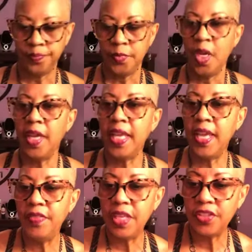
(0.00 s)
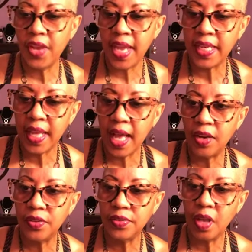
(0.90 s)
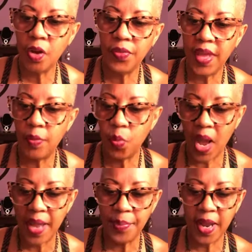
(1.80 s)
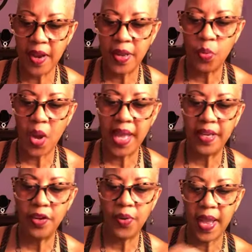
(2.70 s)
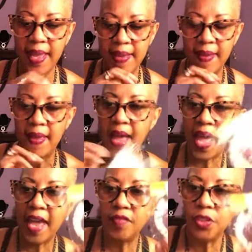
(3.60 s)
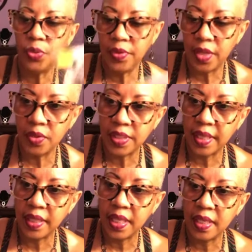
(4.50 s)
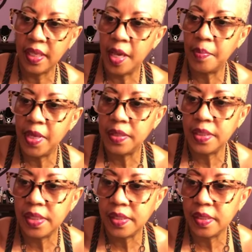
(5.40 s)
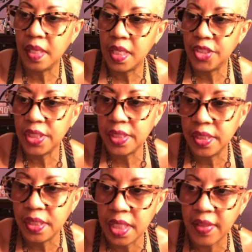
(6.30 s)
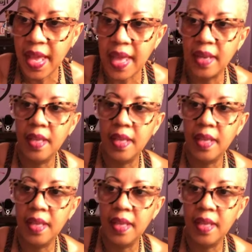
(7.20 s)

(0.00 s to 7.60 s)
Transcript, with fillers: Again, these are $8. Oh, that white pair, that white and gray, I have two of those, I think. Yep, I just, I just see that.